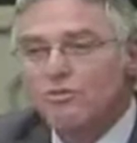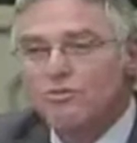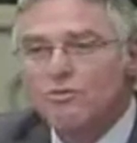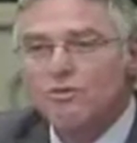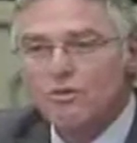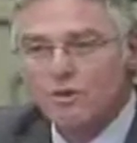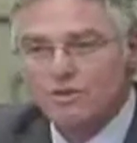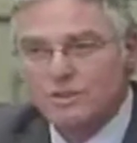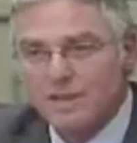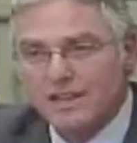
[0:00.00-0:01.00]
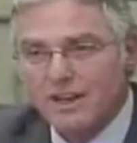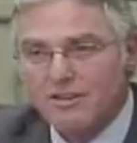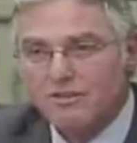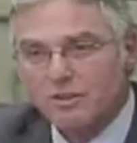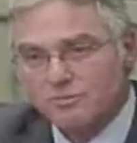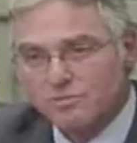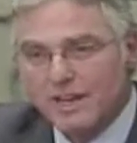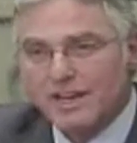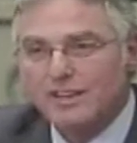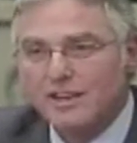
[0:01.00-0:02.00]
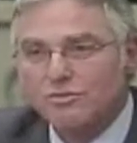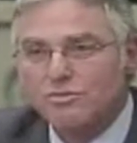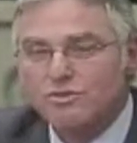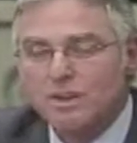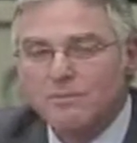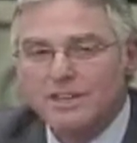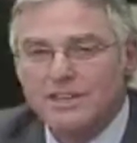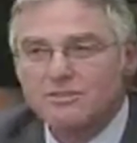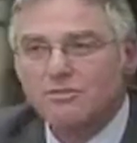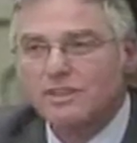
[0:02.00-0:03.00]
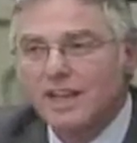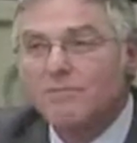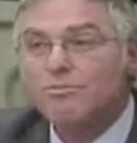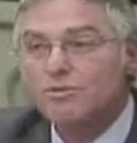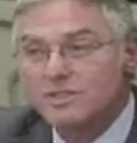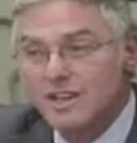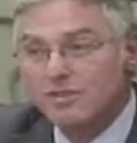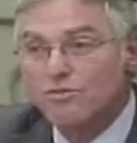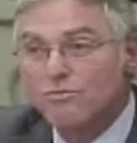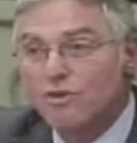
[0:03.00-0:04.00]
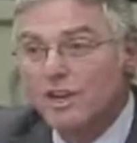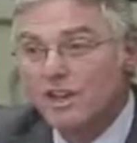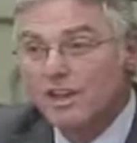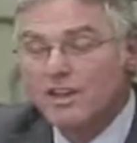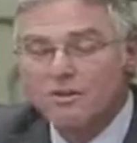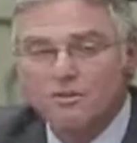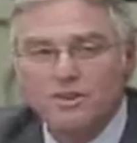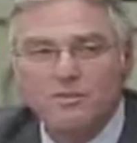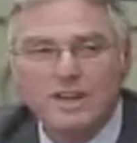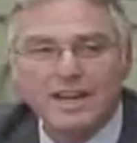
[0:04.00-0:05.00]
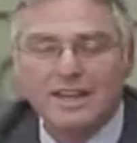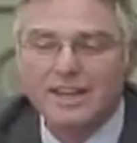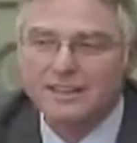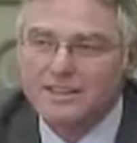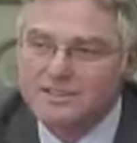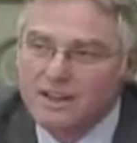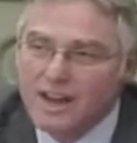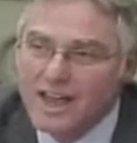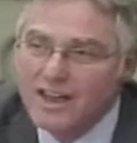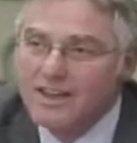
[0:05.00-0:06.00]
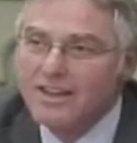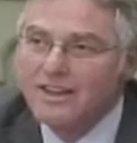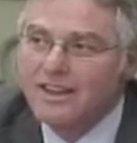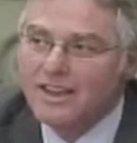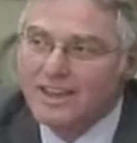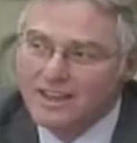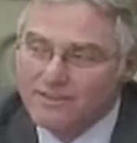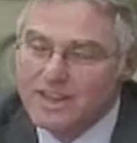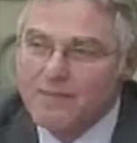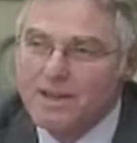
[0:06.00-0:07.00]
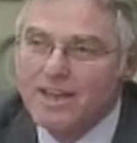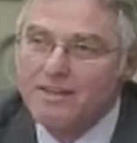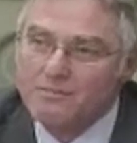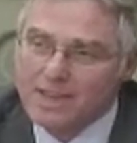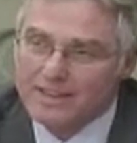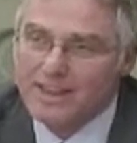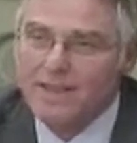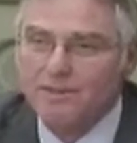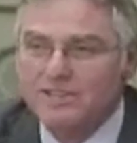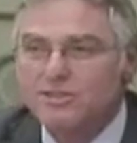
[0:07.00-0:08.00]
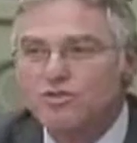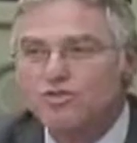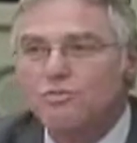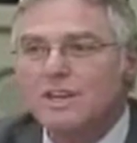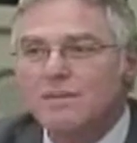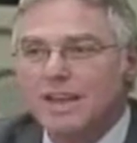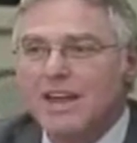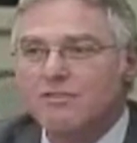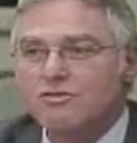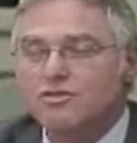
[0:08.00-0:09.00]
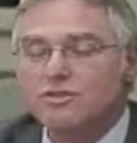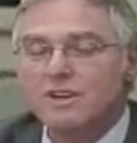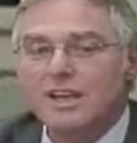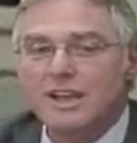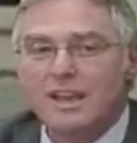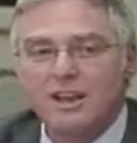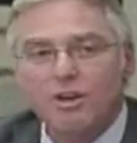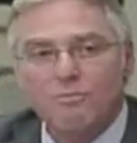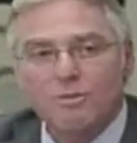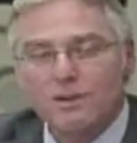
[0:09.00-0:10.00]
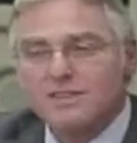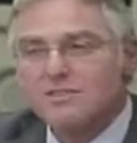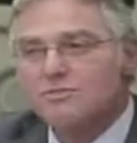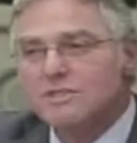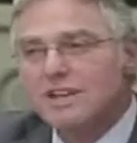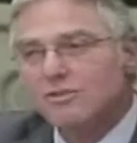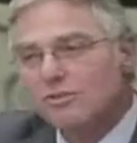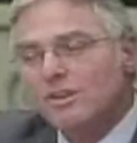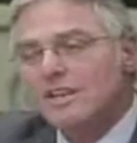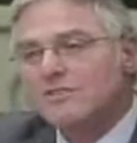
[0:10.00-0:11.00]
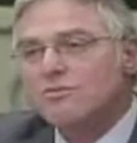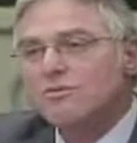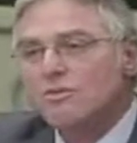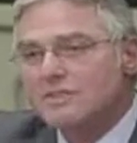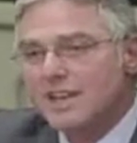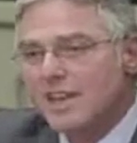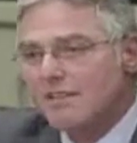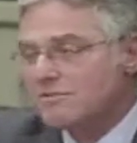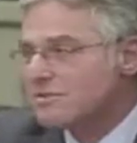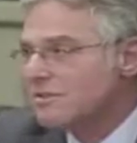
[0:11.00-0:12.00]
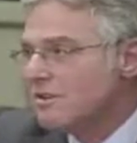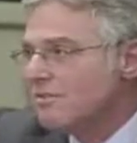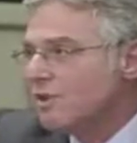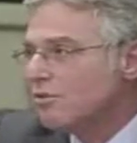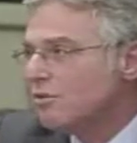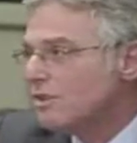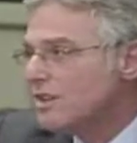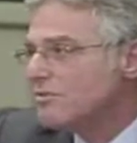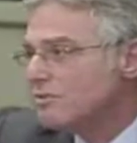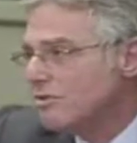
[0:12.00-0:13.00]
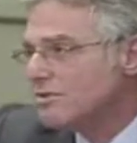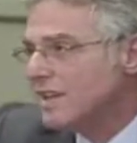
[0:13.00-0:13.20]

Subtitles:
the markets. There are a large number of new consumers. I talked about at least a 30% increase in respect to consumption in the schools. And we now see that there are these various cocktails.